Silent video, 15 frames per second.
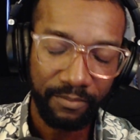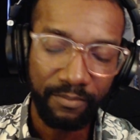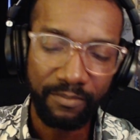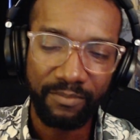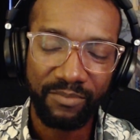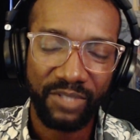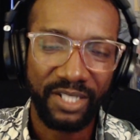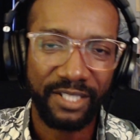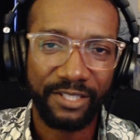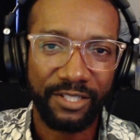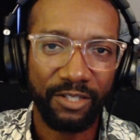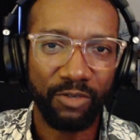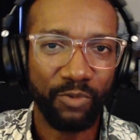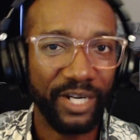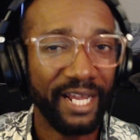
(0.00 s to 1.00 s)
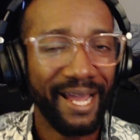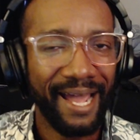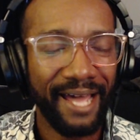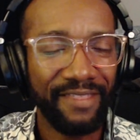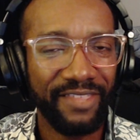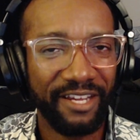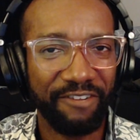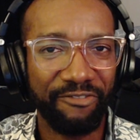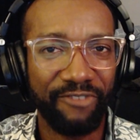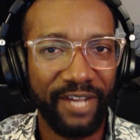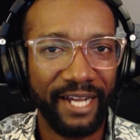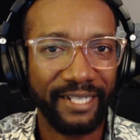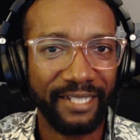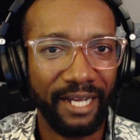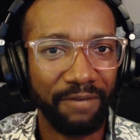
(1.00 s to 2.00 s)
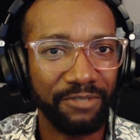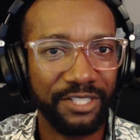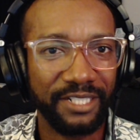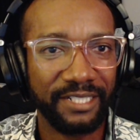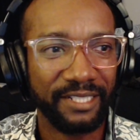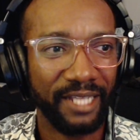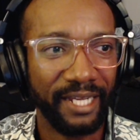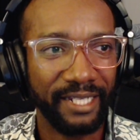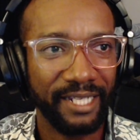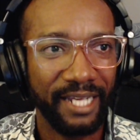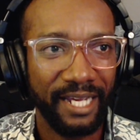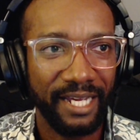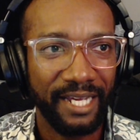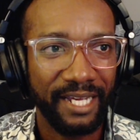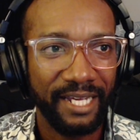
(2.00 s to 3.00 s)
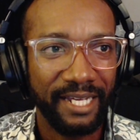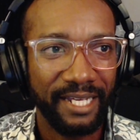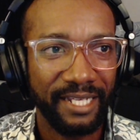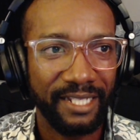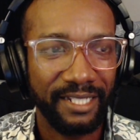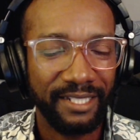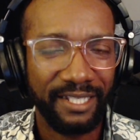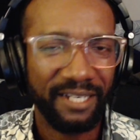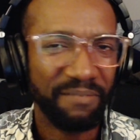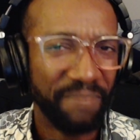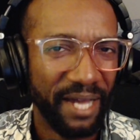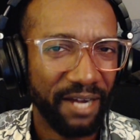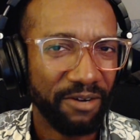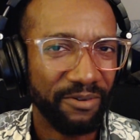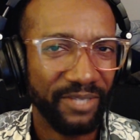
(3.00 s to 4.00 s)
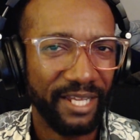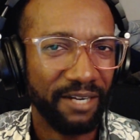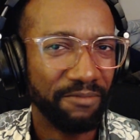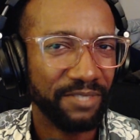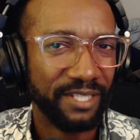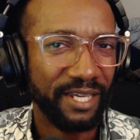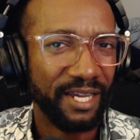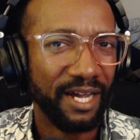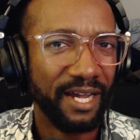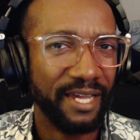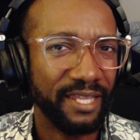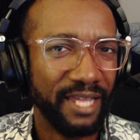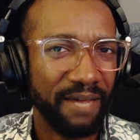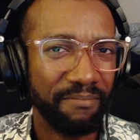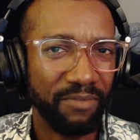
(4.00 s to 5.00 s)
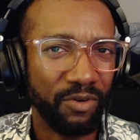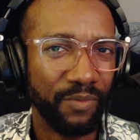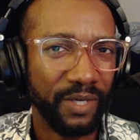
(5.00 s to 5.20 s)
And so when it had that effect, I was just like, did it matter that it was AI in that moment?